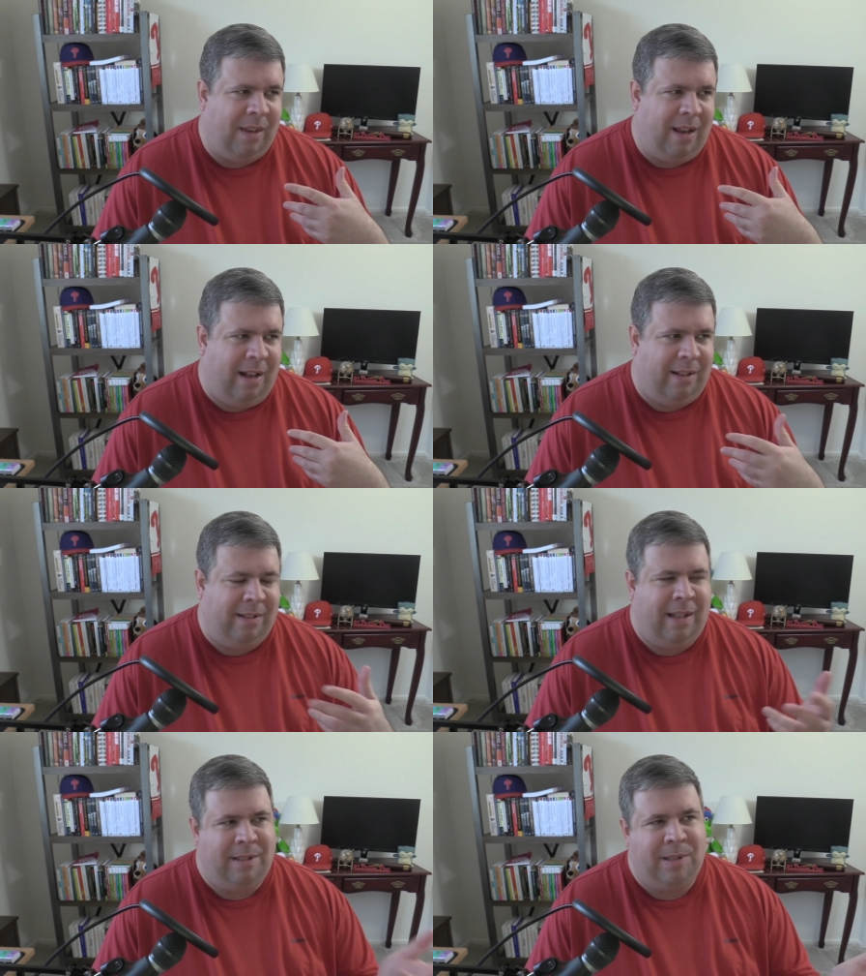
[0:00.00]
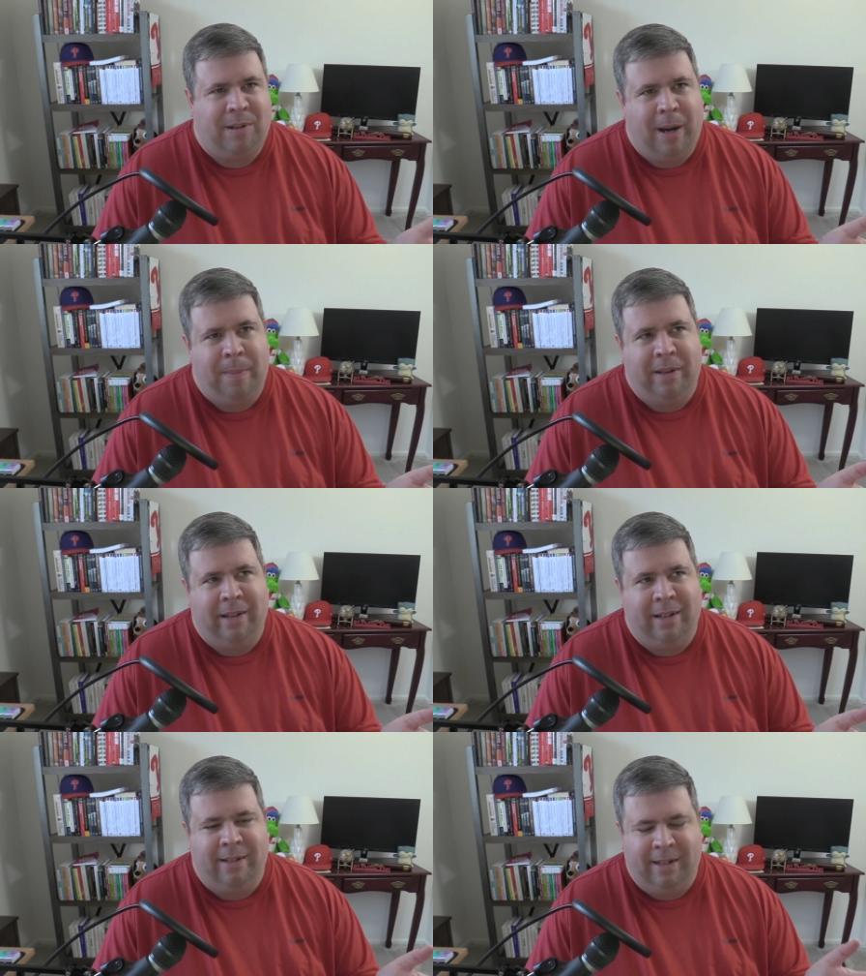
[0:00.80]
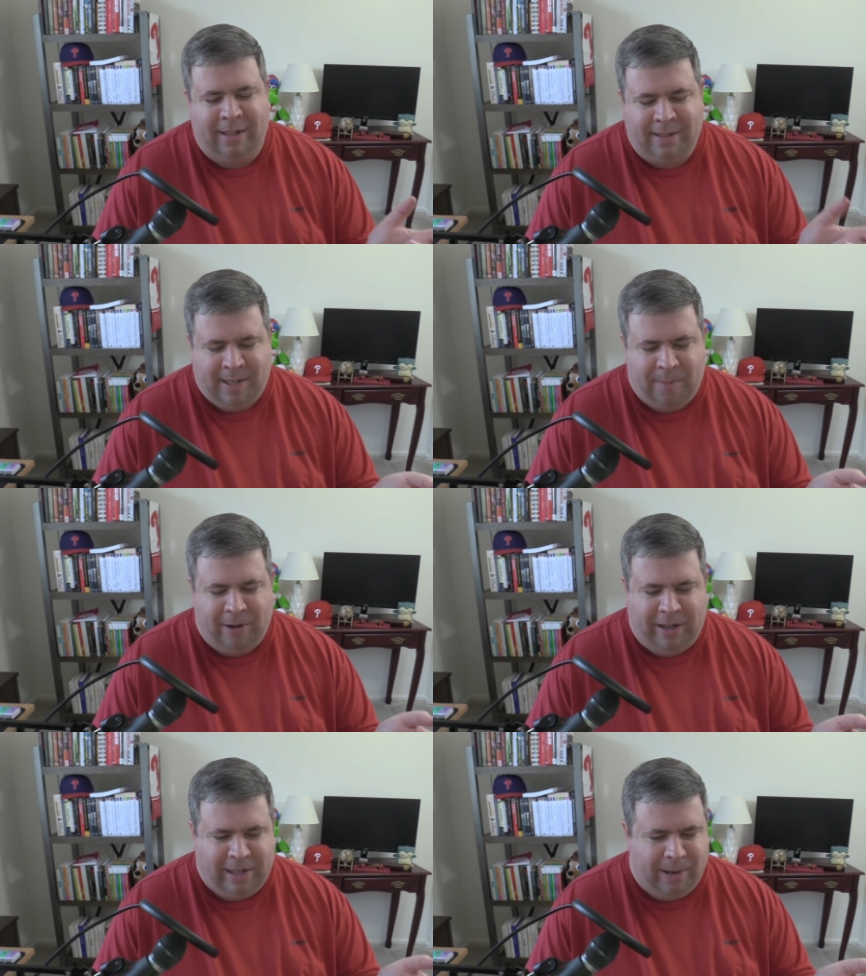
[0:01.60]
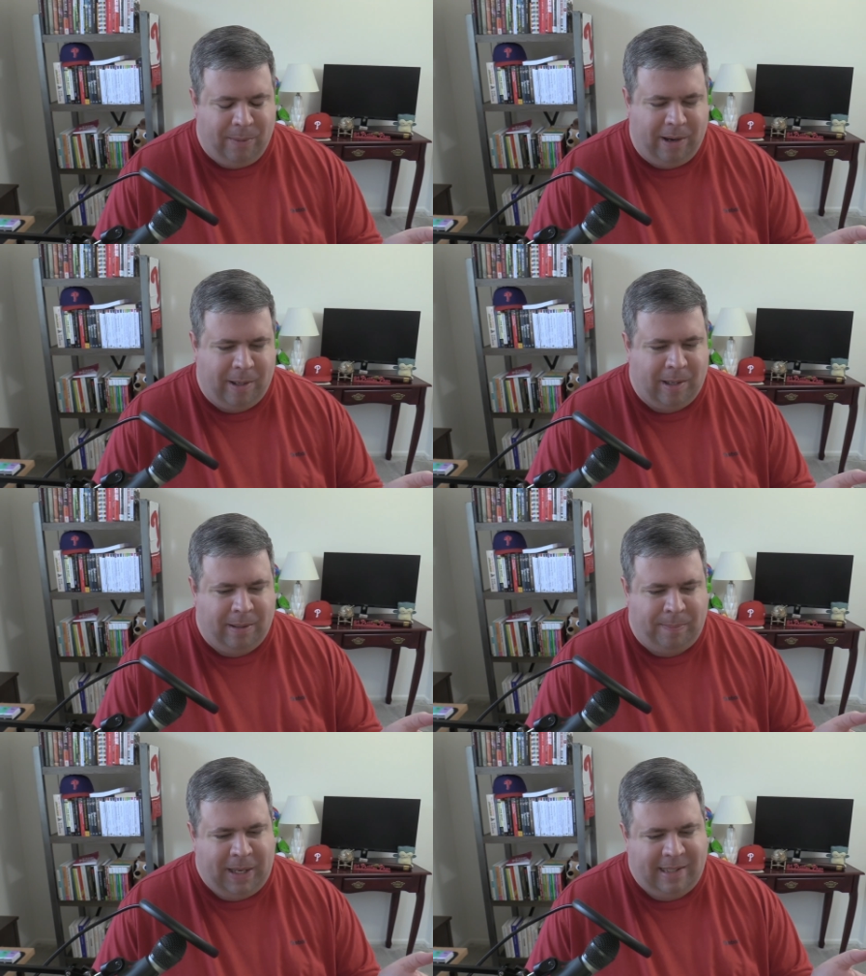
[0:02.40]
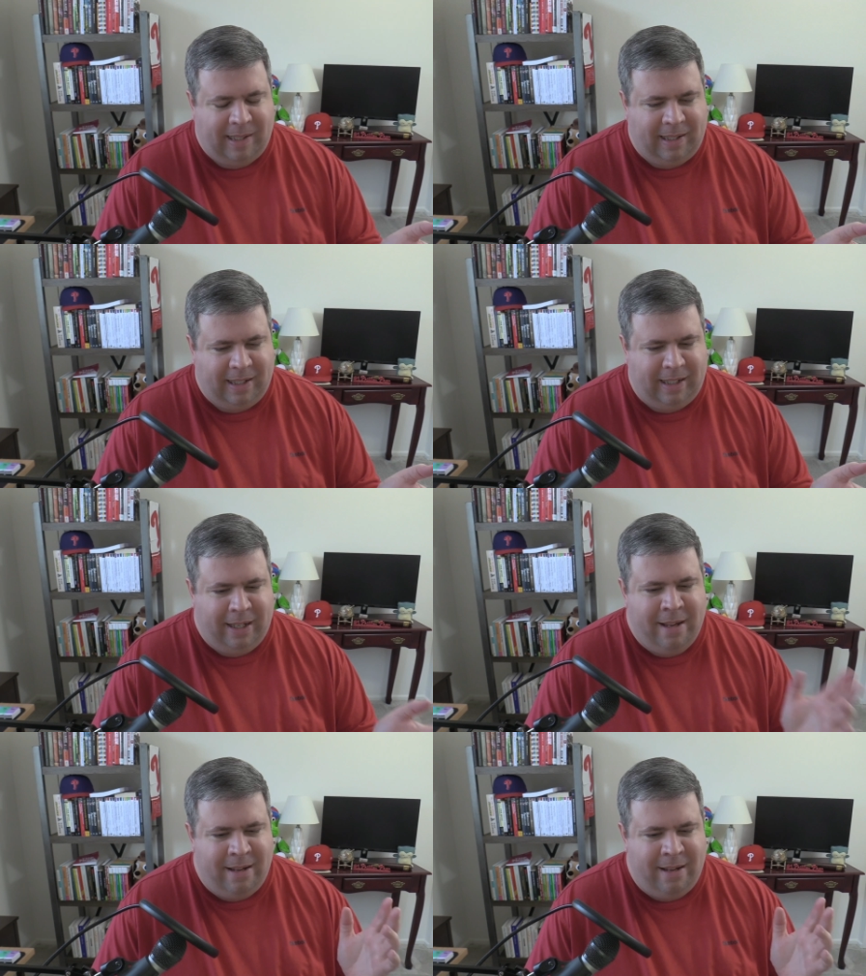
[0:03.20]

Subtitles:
I'll describe it in a summary here, where basically,